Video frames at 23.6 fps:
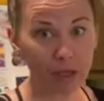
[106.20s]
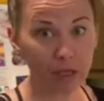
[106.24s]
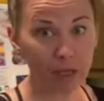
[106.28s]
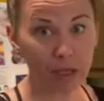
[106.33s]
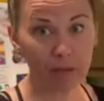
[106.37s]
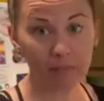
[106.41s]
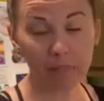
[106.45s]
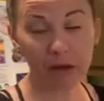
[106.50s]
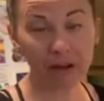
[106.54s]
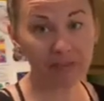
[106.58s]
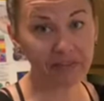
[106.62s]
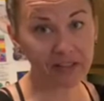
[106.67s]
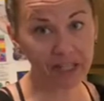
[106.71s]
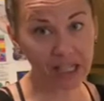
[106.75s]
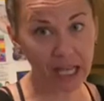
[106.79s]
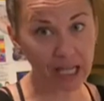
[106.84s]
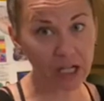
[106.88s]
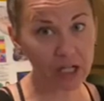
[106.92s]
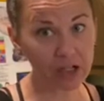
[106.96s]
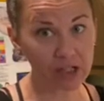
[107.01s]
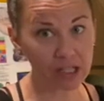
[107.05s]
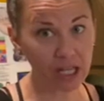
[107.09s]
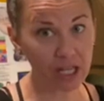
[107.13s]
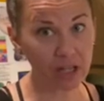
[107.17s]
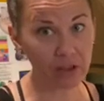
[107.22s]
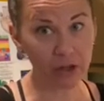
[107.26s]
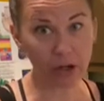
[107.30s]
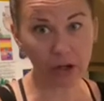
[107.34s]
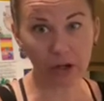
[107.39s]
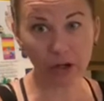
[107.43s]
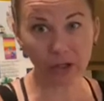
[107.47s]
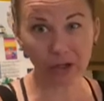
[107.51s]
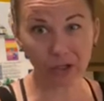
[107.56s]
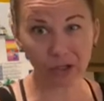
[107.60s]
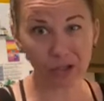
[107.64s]
muffin liners in there.
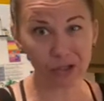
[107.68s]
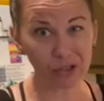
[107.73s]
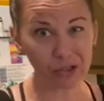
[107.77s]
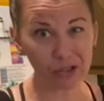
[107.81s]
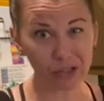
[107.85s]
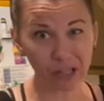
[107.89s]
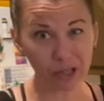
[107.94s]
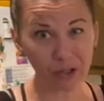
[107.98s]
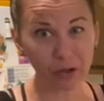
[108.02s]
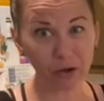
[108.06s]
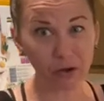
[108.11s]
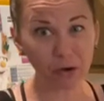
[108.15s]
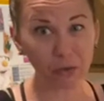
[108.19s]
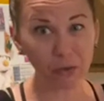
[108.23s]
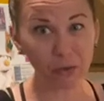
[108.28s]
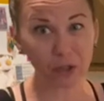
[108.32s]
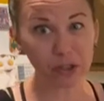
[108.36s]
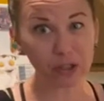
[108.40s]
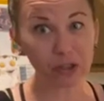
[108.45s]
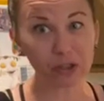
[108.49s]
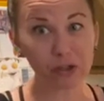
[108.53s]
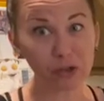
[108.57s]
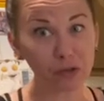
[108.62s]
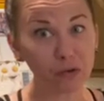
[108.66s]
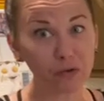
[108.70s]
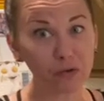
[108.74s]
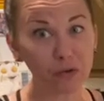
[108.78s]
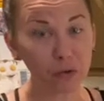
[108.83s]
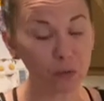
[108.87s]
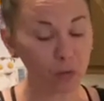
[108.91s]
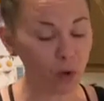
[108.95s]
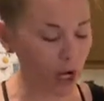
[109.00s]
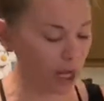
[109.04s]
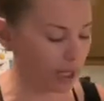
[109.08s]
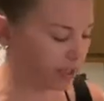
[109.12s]
You can use silicone ones too if you
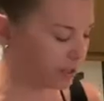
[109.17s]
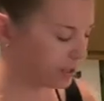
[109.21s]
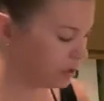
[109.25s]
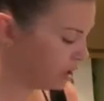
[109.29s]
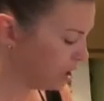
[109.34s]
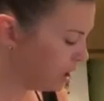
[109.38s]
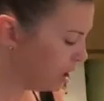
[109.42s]
want,